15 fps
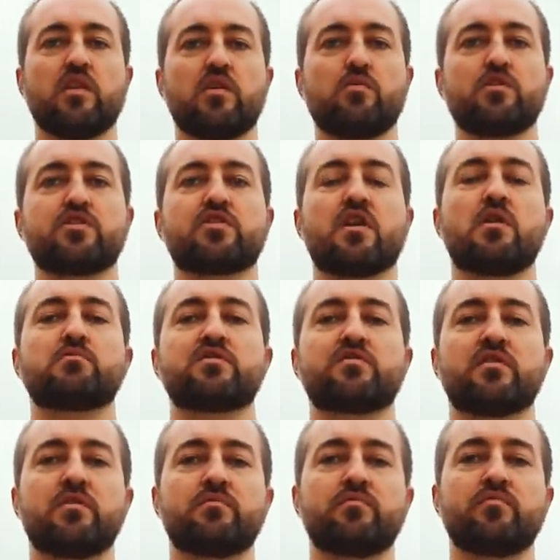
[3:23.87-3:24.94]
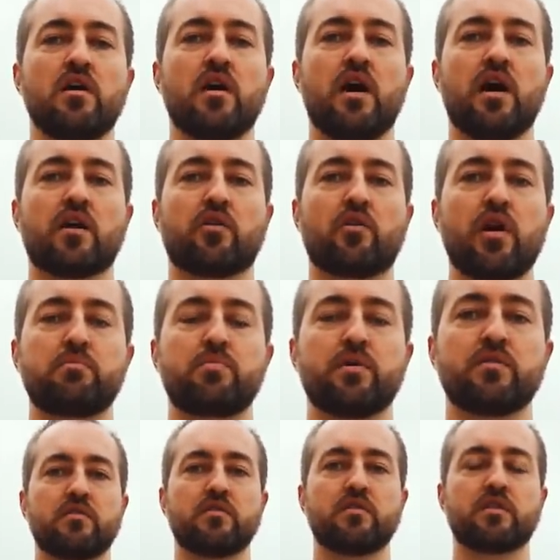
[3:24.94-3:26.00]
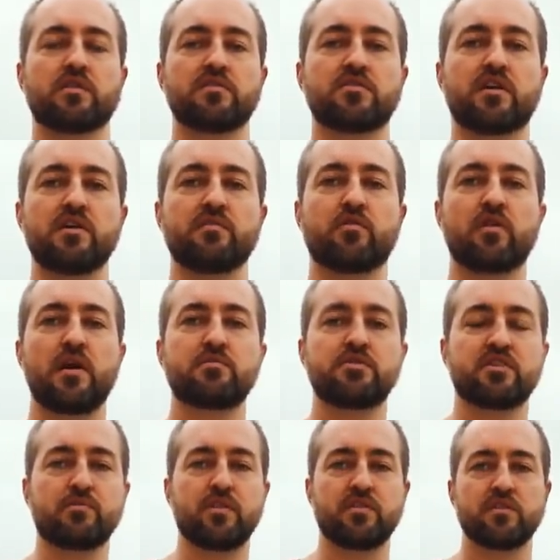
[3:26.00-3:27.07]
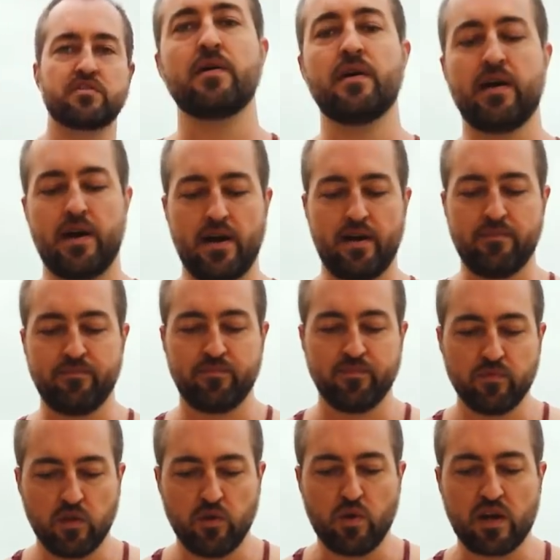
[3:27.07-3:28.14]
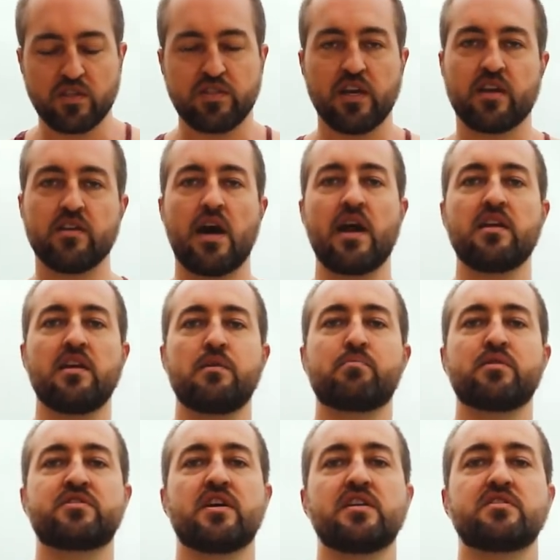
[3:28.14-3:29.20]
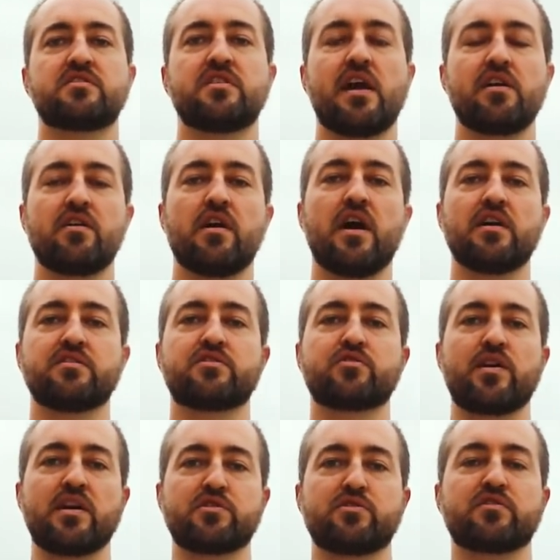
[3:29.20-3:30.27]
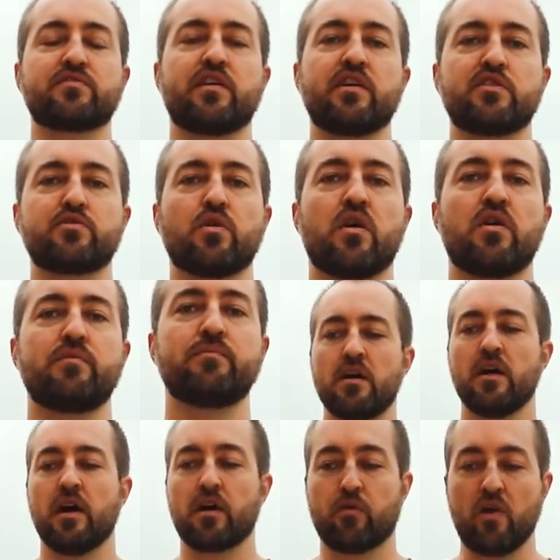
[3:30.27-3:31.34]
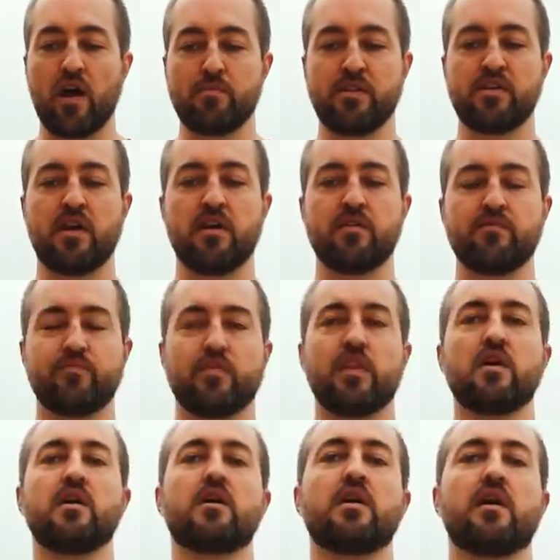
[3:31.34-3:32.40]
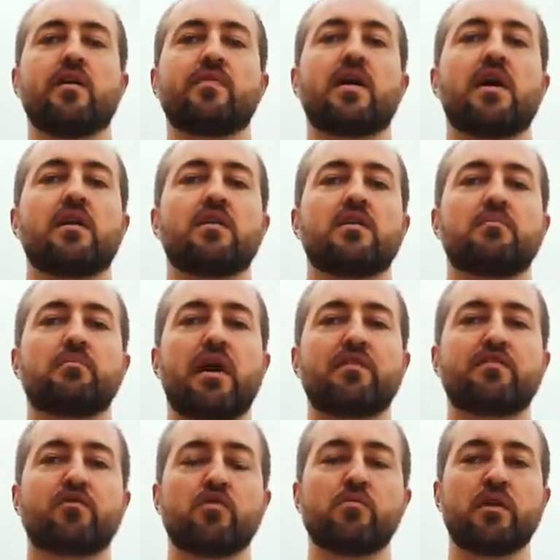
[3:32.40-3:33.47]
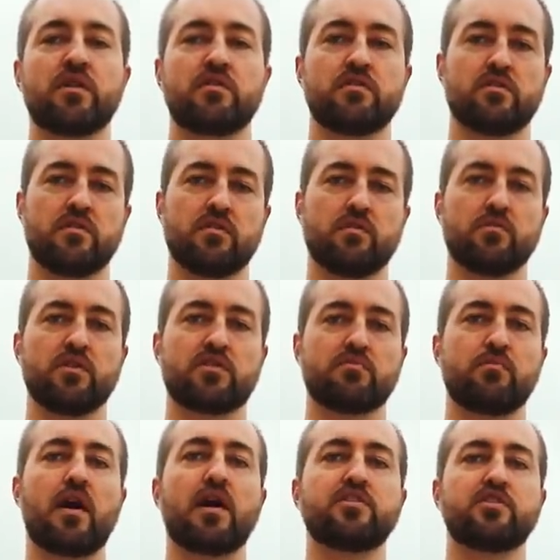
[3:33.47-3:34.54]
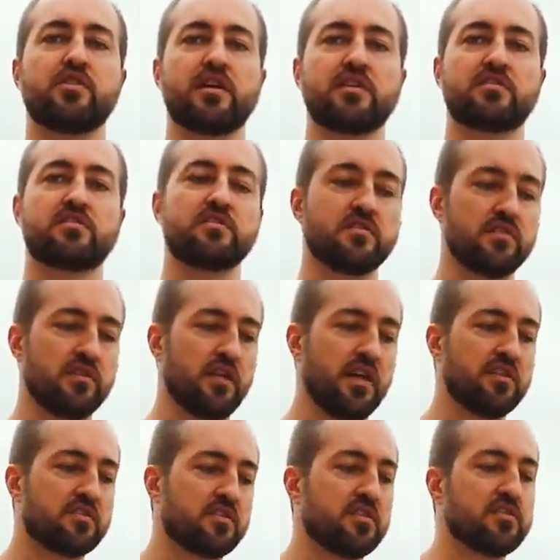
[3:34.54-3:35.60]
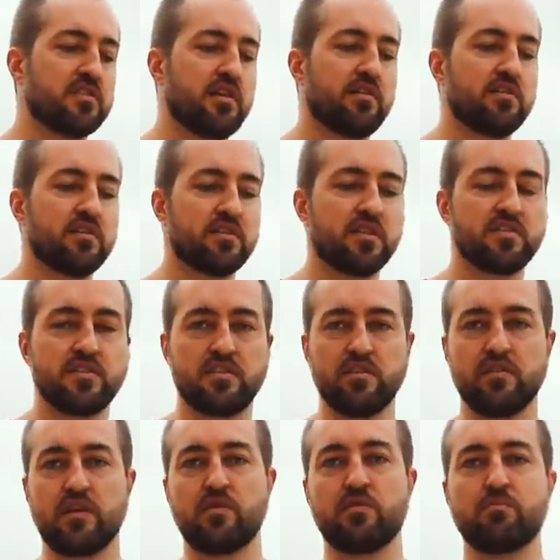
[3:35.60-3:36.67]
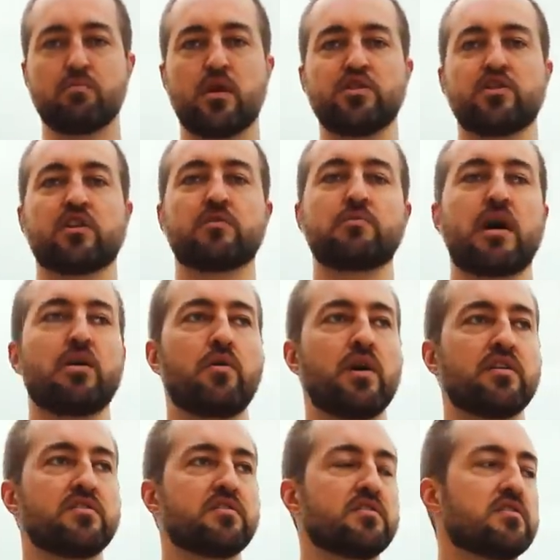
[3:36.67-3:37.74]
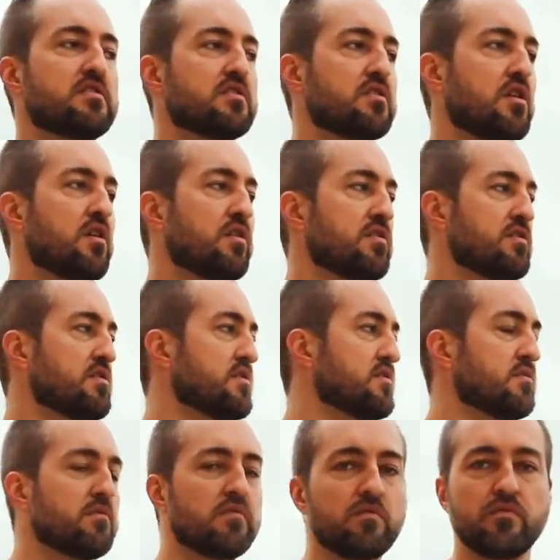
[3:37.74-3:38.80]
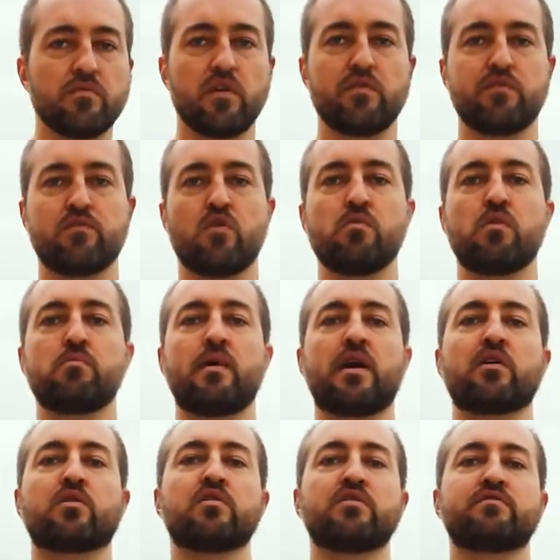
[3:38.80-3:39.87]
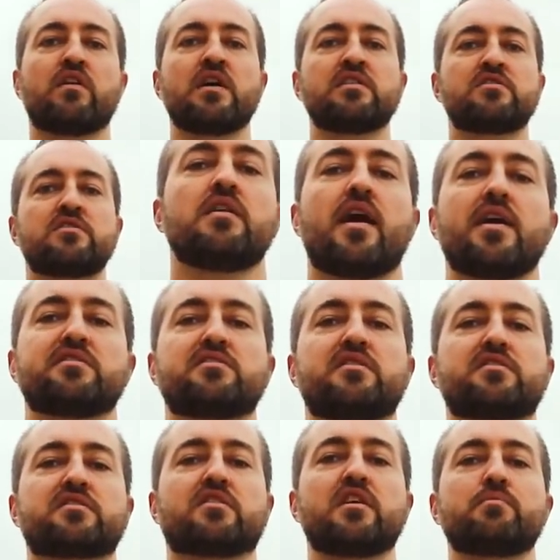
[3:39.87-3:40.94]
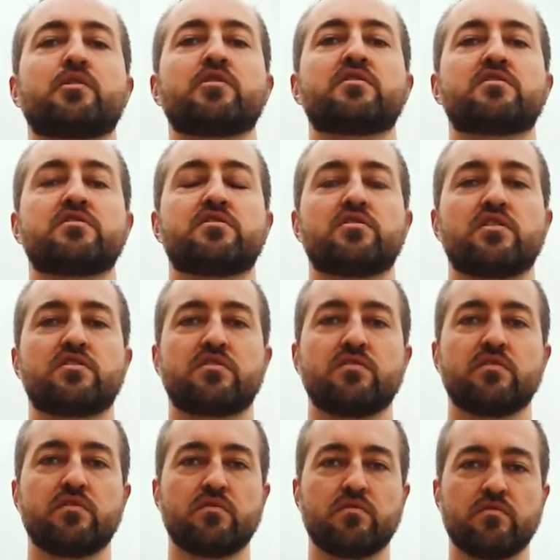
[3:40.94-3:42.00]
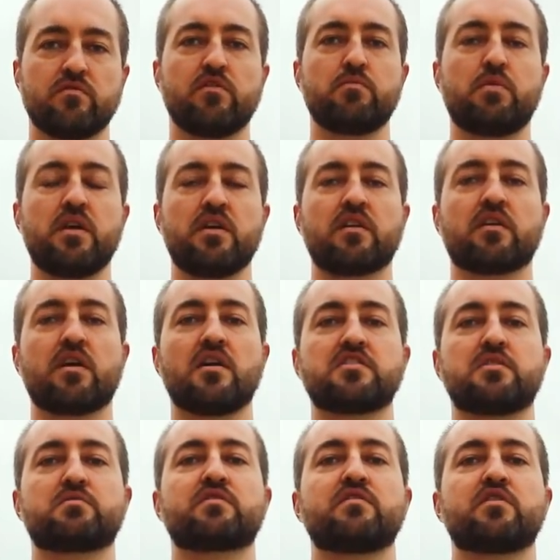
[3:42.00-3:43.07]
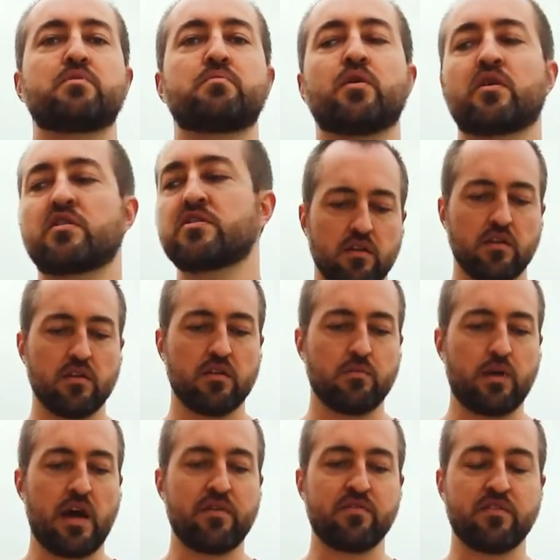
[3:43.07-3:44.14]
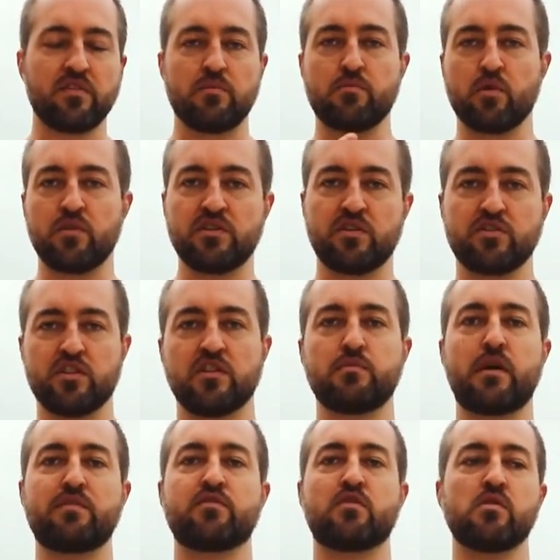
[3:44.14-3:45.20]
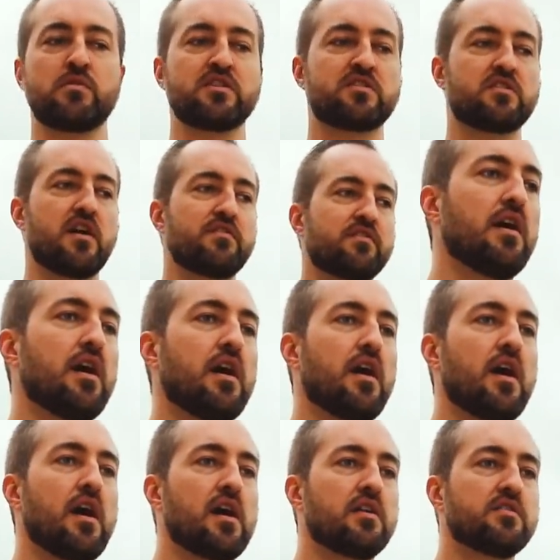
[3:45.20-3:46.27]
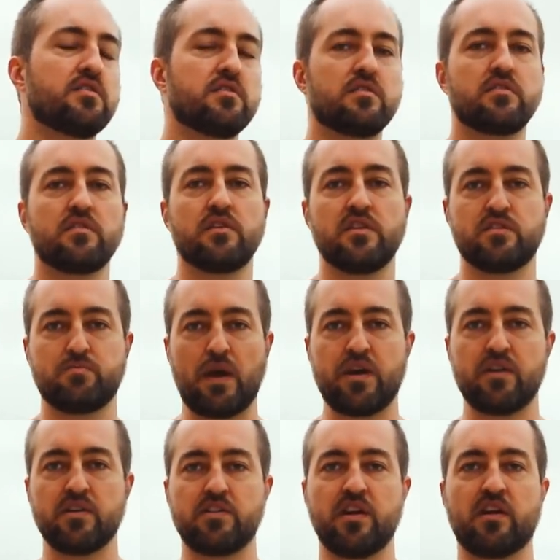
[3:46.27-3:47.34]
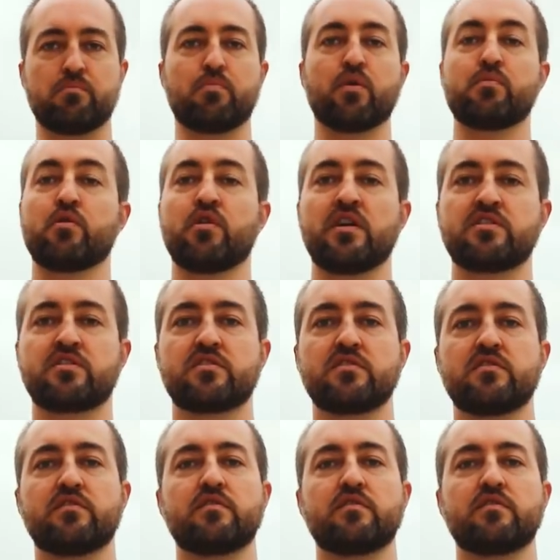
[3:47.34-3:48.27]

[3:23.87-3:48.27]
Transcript: which comes from uh, grape, like the skin of grapes or something like this. Um, you want to take ninety-eight percent standardized transresveratrol, a gram a day. And then metformin, which modulates insulin so sensitivity with blood sugar. By the way, this, this is all, this isn't formal medical advice. As a disclaimer, this is just repeating concepts from their books. But I've done more research on the metformin stuff, and it's better to take berberis